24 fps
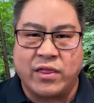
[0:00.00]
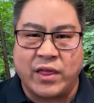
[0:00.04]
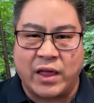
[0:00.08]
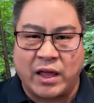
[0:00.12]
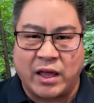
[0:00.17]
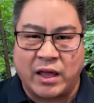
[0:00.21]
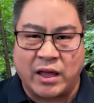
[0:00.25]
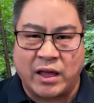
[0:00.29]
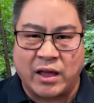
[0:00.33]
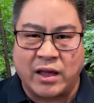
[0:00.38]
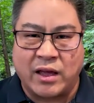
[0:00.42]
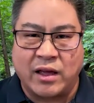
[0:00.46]

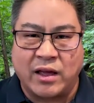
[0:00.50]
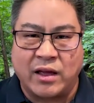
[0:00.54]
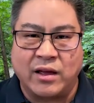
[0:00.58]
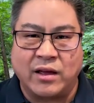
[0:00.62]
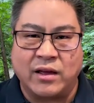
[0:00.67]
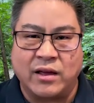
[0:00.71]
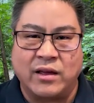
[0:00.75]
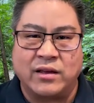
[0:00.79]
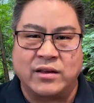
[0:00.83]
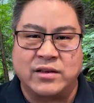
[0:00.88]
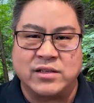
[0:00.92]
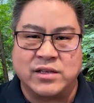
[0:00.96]

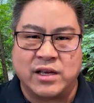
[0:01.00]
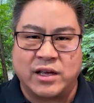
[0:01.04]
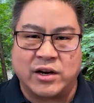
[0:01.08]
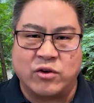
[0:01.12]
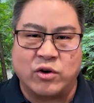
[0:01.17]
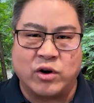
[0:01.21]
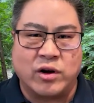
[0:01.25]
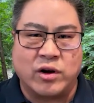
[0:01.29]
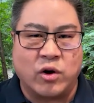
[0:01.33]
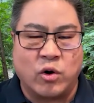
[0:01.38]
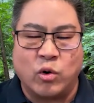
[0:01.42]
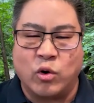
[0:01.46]
thing, et
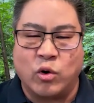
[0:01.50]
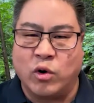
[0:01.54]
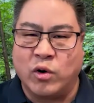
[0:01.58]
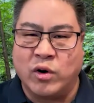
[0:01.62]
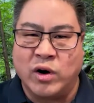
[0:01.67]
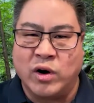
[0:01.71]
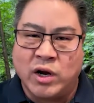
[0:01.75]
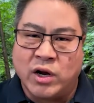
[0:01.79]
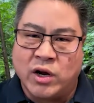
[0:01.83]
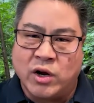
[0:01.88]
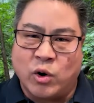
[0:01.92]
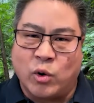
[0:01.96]
cetera,
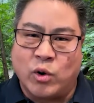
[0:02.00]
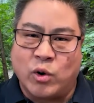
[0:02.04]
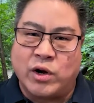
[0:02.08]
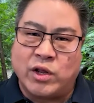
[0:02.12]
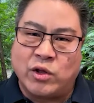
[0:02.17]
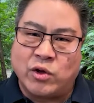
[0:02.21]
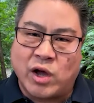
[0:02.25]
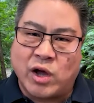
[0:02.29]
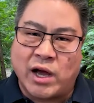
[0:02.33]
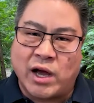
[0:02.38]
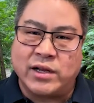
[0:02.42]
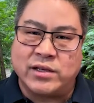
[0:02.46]
or do
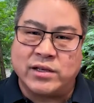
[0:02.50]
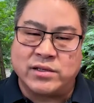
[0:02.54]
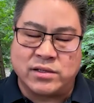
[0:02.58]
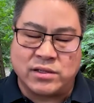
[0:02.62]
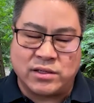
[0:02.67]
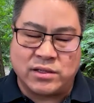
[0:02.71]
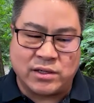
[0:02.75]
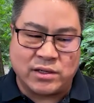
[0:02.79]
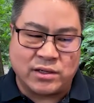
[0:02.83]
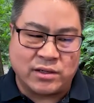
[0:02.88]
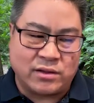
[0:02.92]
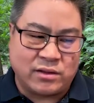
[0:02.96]
you kind of
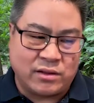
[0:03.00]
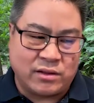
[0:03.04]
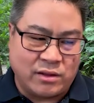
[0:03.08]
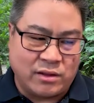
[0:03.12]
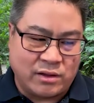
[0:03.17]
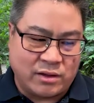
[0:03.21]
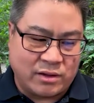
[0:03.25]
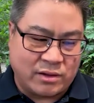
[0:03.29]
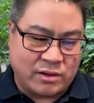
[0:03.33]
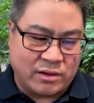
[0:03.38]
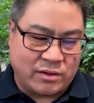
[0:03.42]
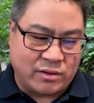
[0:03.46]
see it
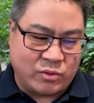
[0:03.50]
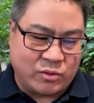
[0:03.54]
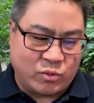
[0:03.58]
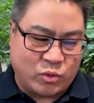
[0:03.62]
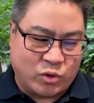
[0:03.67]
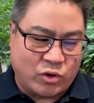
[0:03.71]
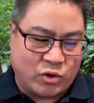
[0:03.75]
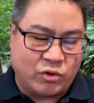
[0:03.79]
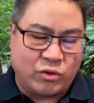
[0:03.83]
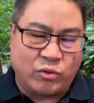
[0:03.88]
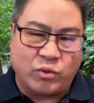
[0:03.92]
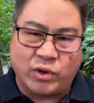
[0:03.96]
the
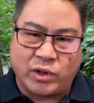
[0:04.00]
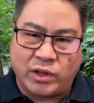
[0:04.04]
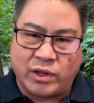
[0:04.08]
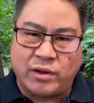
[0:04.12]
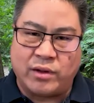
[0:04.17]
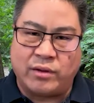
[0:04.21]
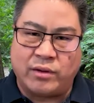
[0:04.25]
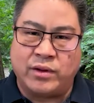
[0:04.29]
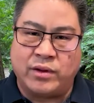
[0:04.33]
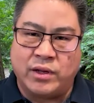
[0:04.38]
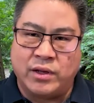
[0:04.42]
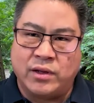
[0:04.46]
world
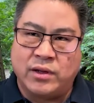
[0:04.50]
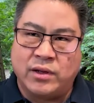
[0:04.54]
really?